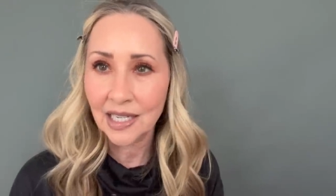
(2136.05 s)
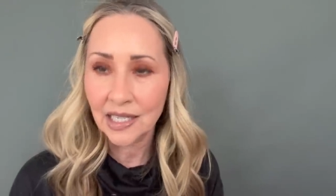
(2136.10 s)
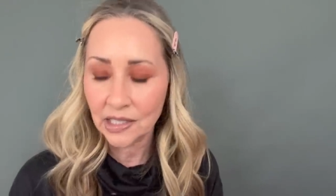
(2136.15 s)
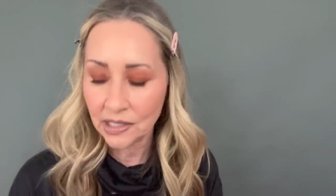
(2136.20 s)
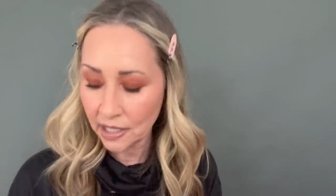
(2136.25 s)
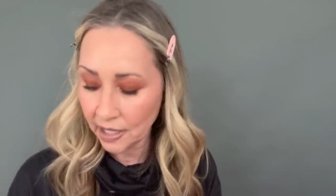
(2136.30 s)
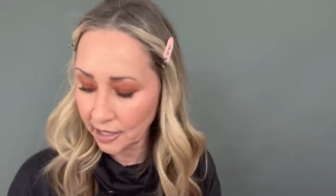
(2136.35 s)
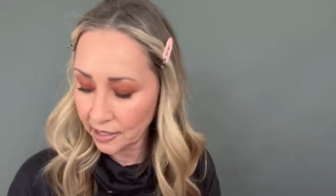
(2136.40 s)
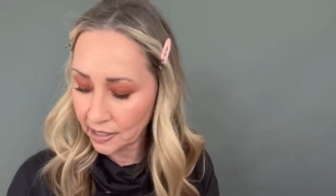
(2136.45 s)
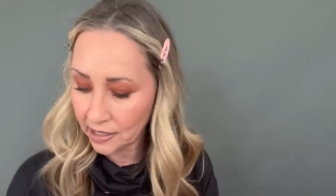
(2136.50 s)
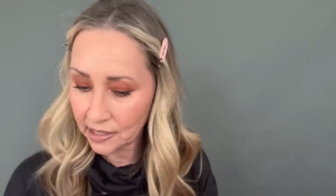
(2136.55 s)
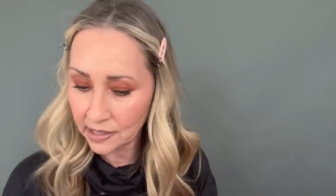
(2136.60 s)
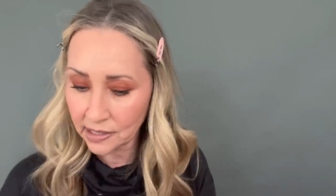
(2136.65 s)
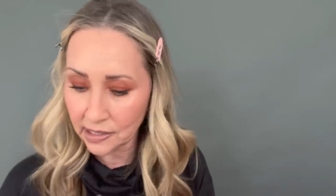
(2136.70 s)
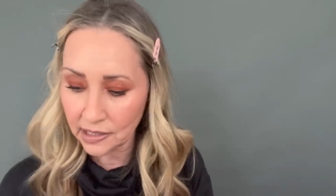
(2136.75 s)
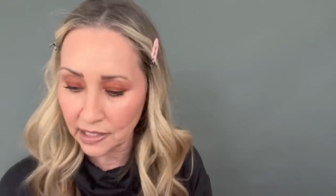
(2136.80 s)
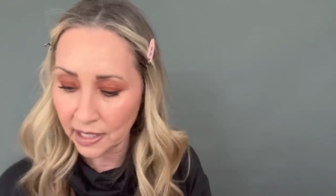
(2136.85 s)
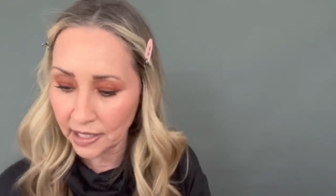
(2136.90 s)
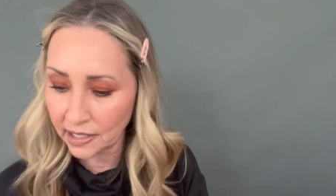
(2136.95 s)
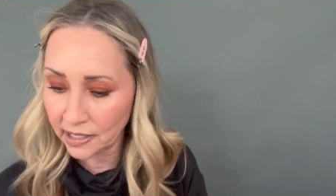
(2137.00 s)

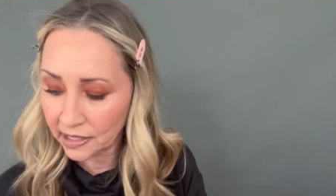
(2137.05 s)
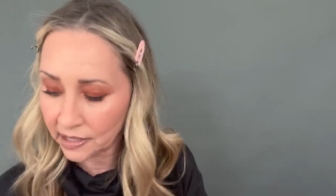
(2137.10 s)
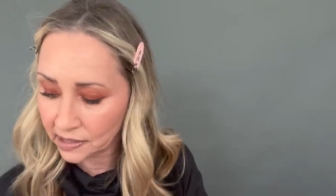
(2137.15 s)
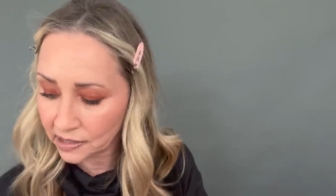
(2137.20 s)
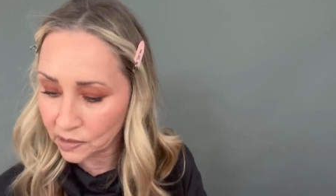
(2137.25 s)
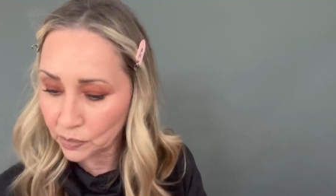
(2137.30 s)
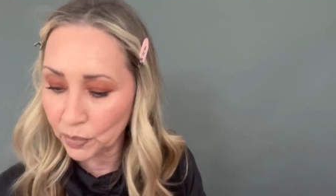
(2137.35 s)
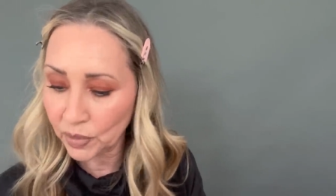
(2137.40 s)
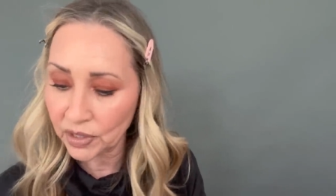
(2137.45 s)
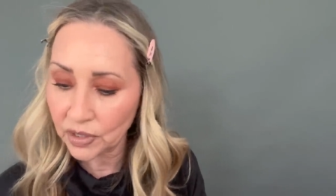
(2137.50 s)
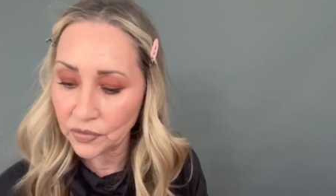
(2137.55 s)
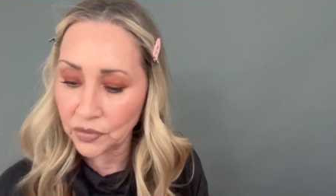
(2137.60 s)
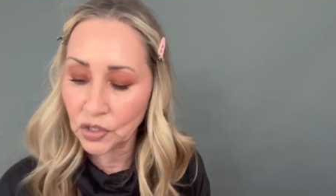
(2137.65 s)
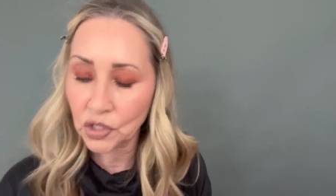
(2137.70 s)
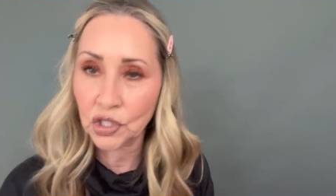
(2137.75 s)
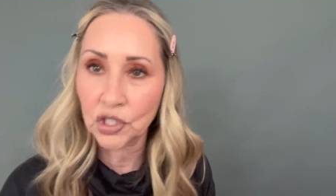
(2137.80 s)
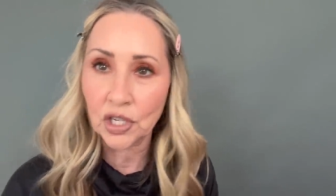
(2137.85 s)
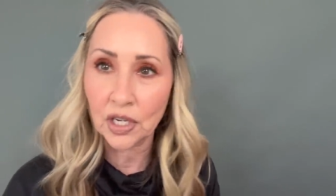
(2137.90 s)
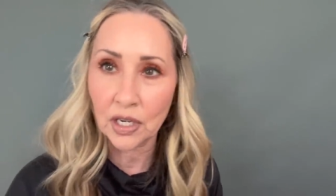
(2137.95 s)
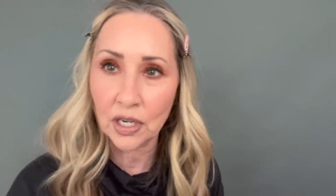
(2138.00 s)
tiniest, tiniest bit of
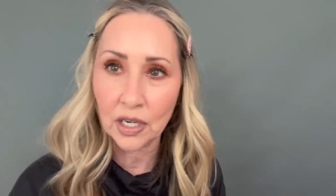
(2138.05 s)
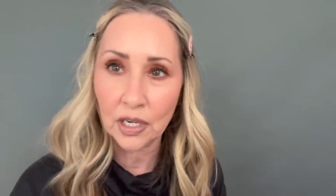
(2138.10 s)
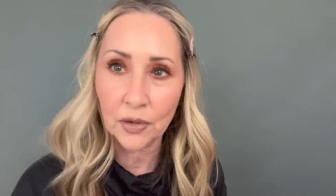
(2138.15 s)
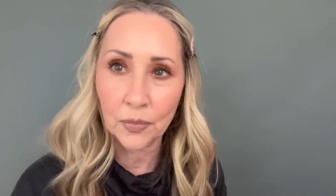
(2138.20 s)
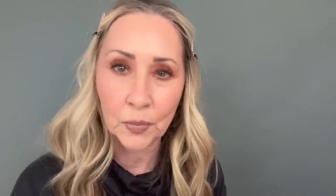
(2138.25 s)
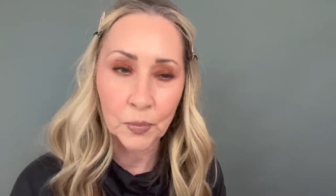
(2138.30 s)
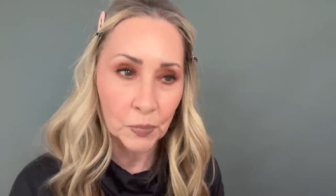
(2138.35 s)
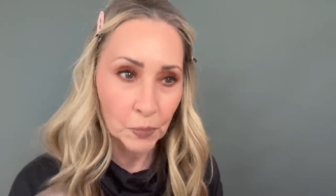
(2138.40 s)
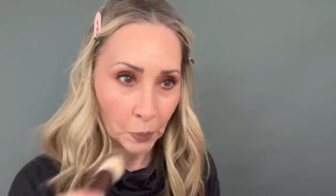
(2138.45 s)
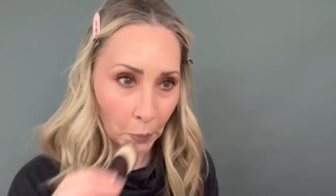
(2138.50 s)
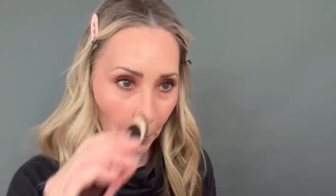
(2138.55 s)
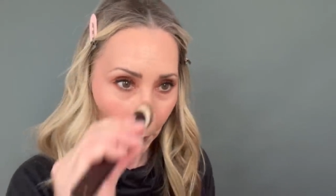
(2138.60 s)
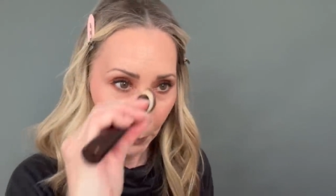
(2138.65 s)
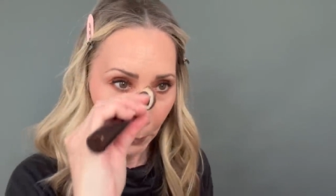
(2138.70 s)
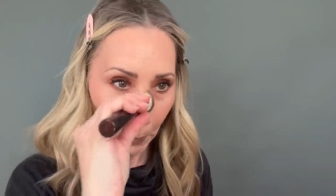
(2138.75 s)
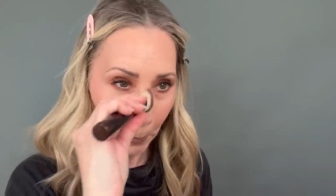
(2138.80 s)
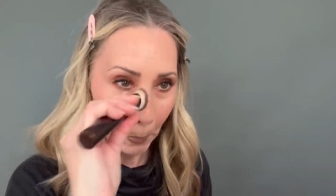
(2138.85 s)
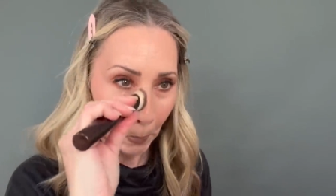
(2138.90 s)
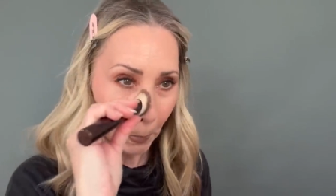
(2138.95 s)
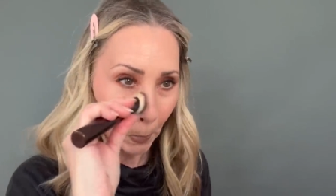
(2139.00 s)
sheen.
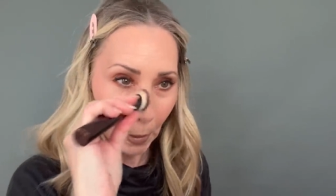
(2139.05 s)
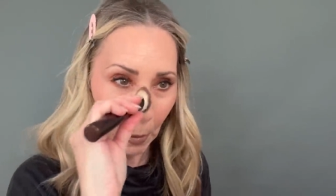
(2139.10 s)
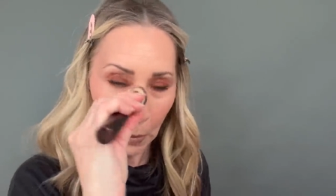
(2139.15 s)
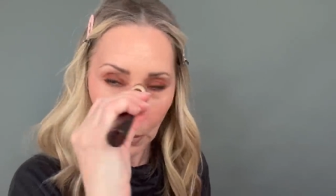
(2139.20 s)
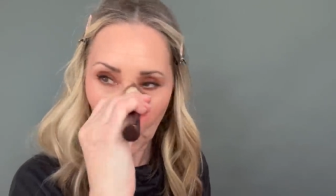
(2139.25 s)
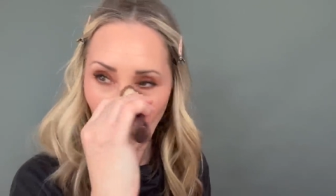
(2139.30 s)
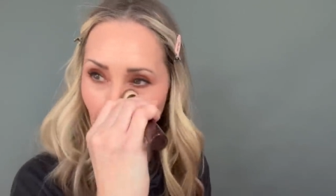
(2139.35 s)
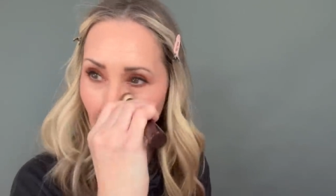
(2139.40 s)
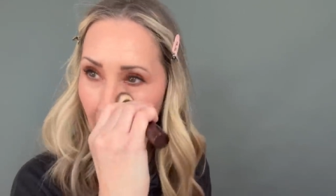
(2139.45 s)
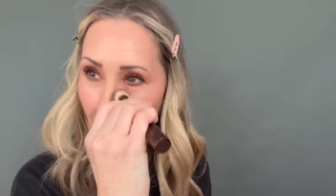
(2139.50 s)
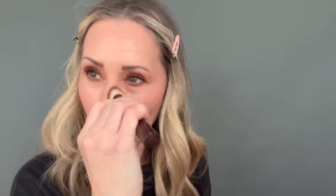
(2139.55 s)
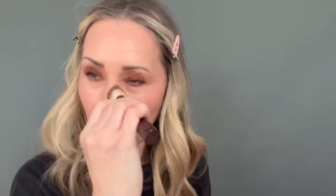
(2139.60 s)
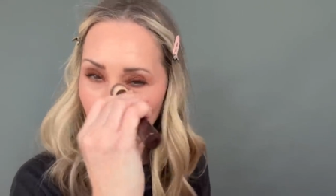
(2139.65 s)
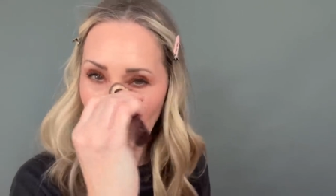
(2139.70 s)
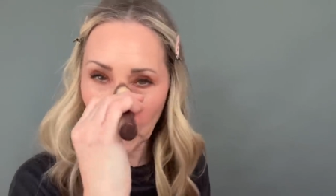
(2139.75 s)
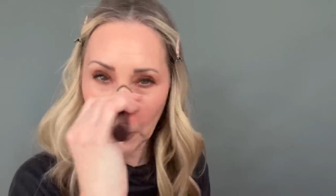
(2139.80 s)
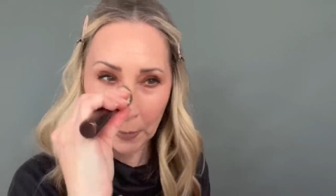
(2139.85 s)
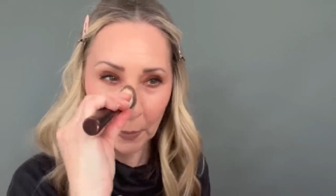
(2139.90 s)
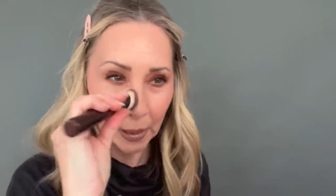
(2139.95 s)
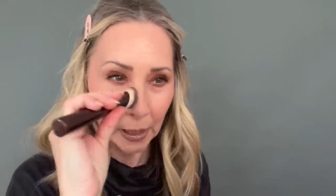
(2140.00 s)
I want more
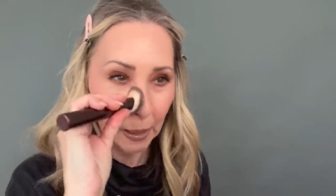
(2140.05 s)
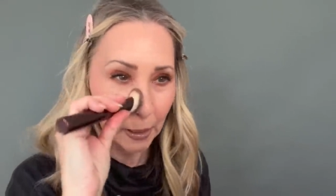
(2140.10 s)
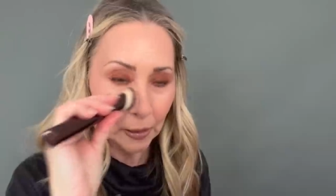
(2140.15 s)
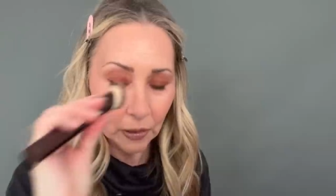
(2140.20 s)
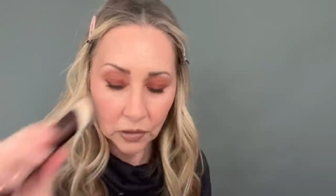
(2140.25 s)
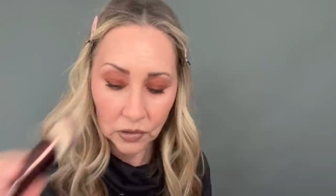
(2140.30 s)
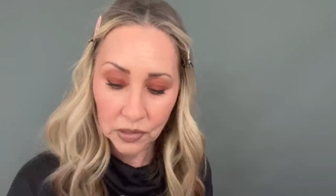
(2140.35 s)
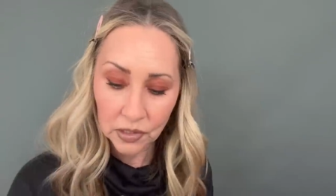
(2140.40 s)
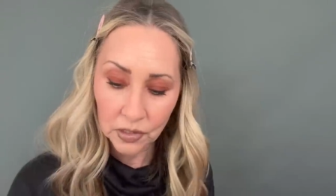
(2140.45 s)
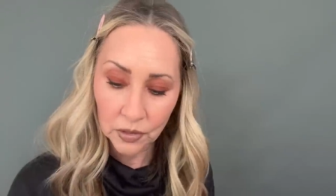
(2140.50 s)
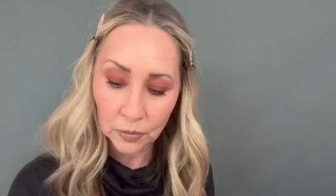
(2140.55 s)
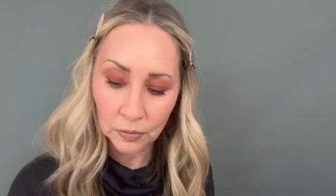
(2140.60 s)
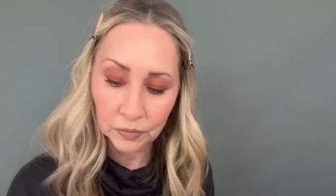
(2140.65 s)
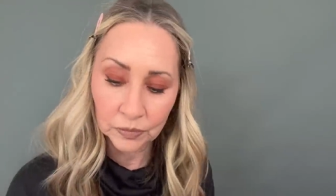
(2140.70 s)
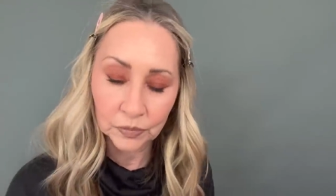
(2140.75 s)
color on my nose.